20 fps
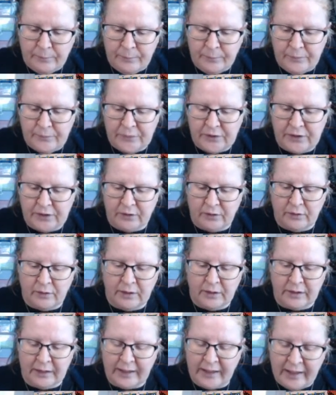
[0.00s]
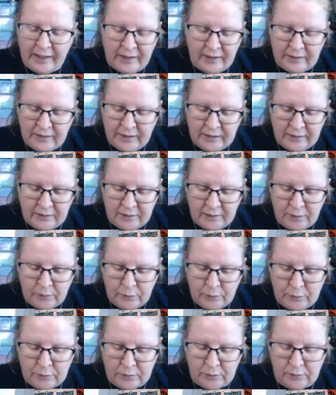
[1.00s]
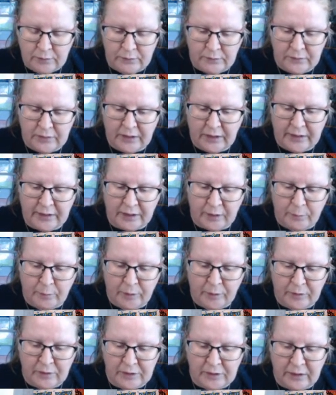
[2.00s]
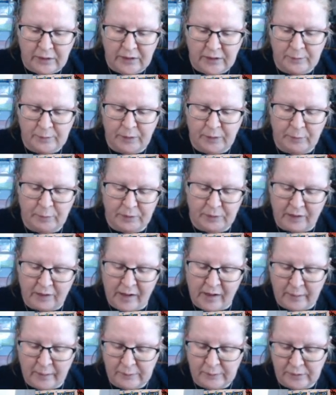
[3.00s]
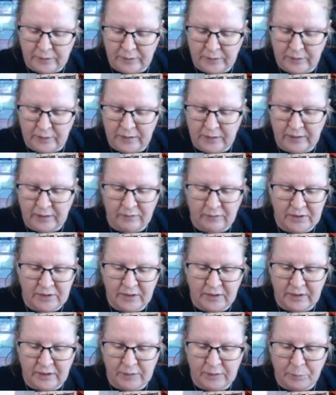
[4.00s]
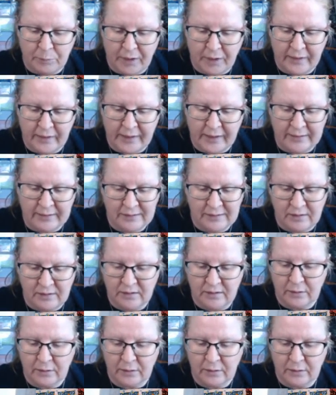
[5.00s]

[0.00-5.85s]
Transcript: So again, in a local kind of community, there's people that are absolutely devastated by that. So